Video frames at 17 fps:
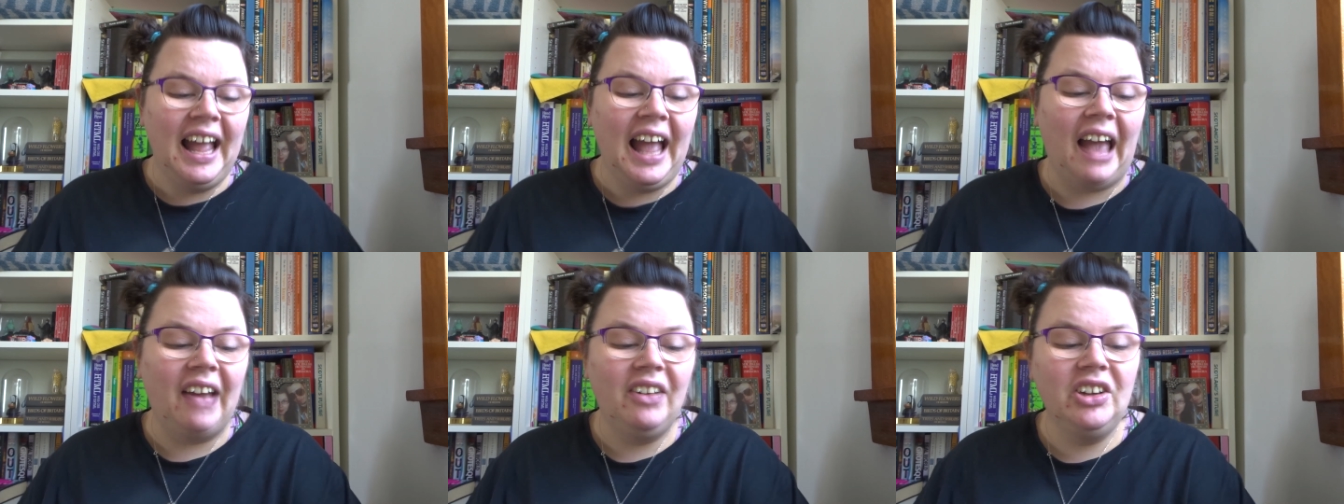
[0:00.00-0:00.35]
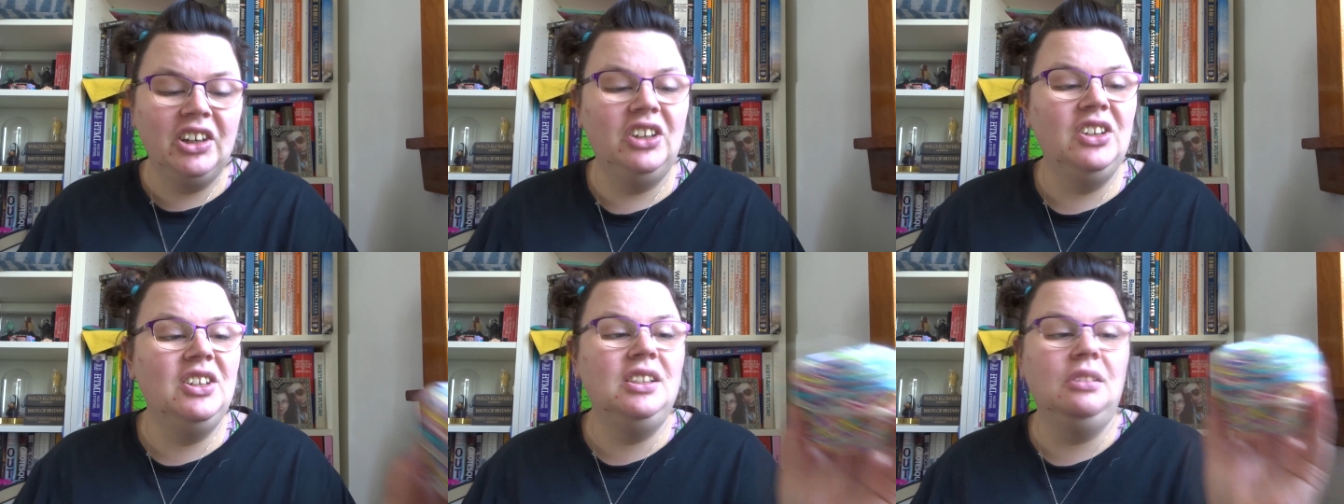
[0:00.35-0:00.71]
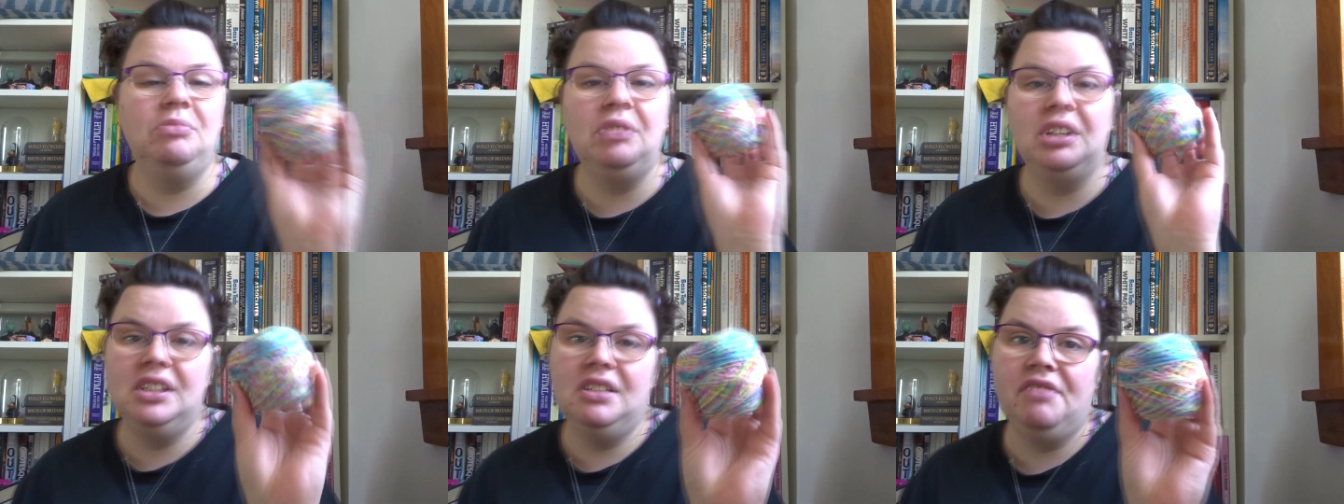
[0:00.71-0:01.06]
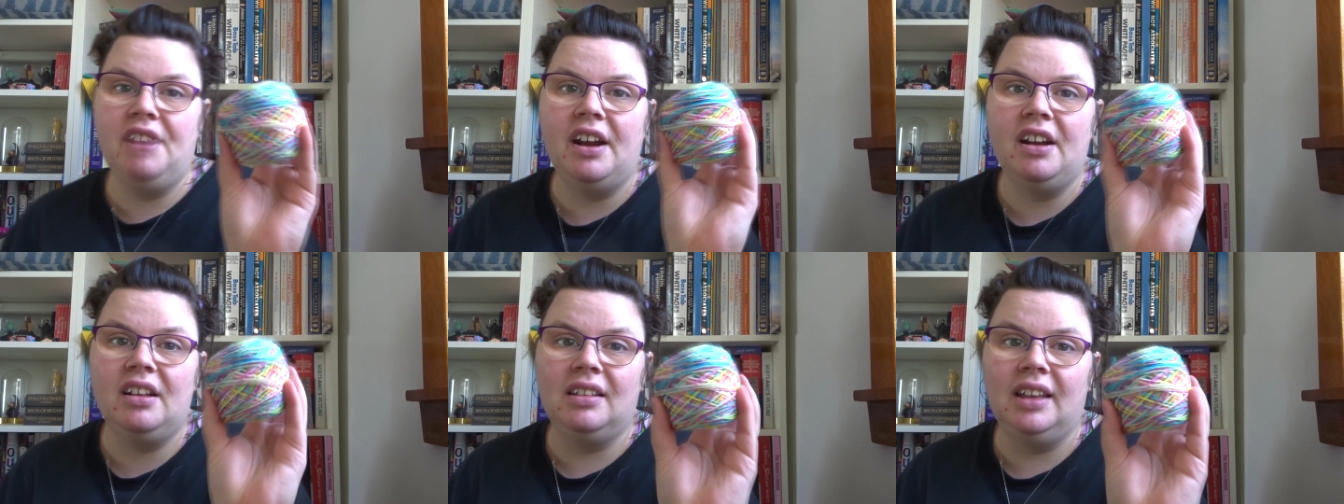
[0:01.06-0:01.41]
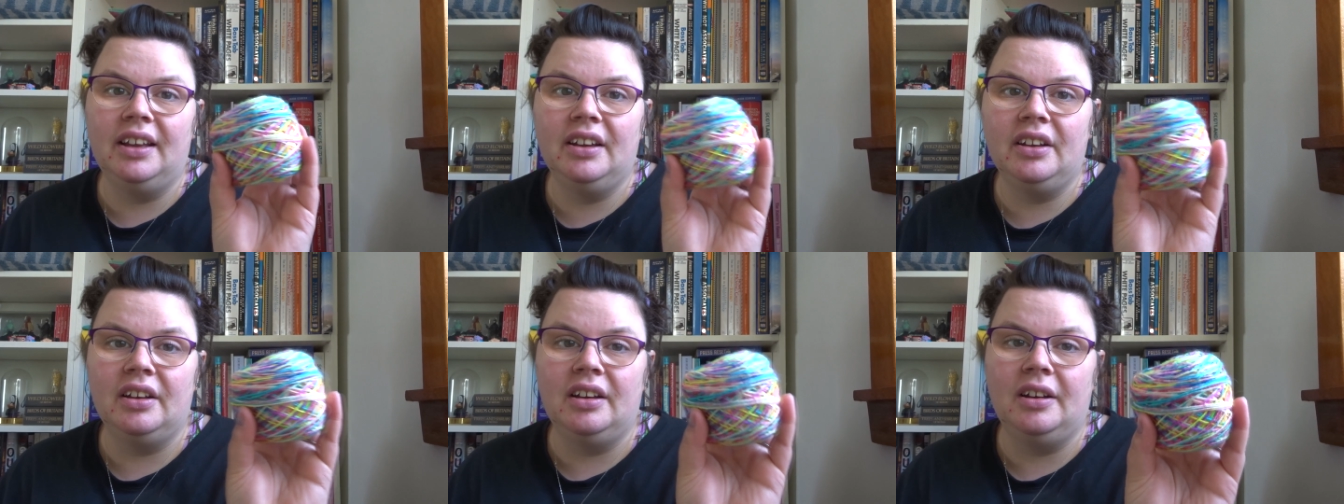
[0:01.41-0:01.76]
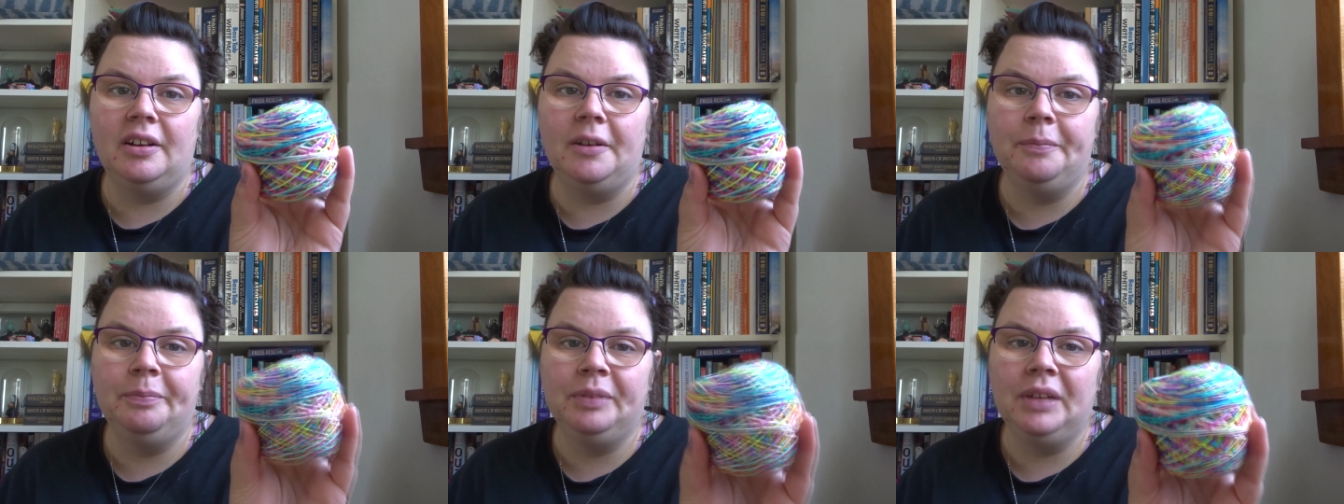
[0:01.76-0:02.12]
I'm going to use some Rusty Ferret, like
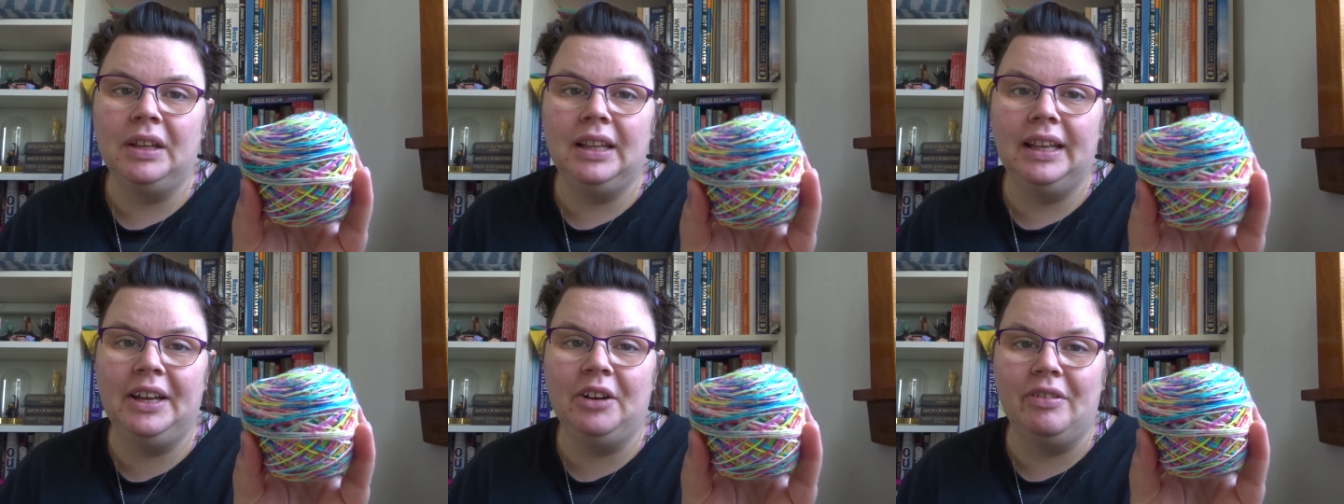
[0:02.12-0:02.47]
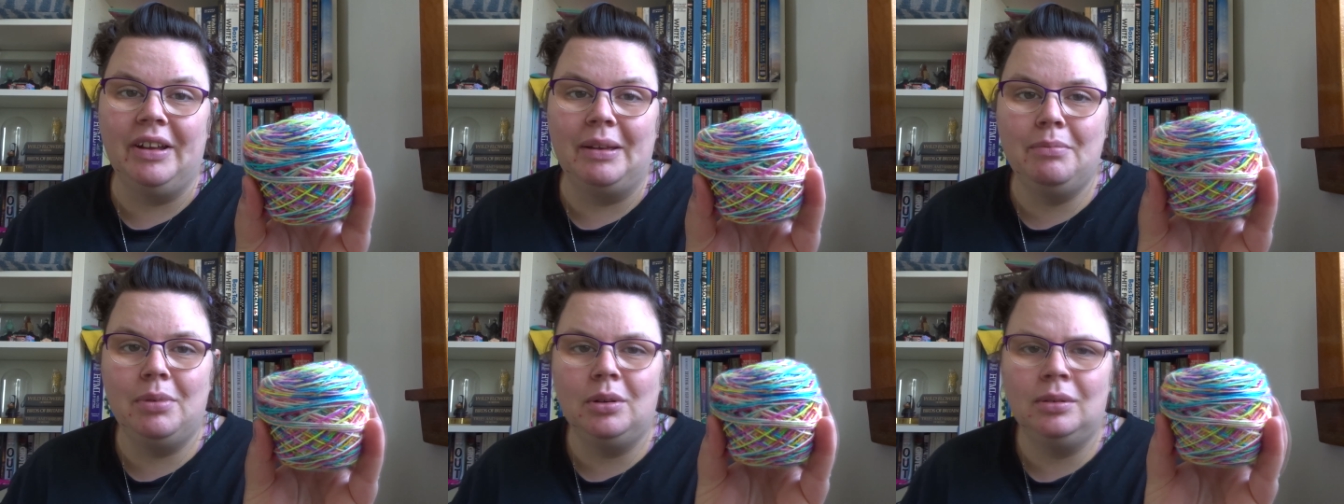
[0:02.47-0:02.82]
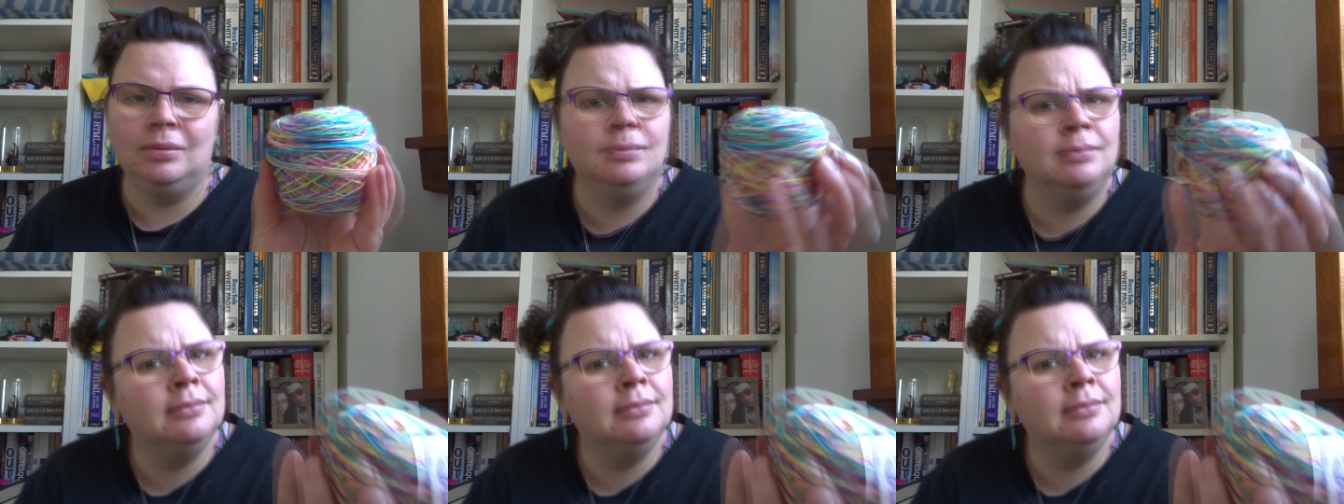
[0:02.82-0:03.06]
a rainbow.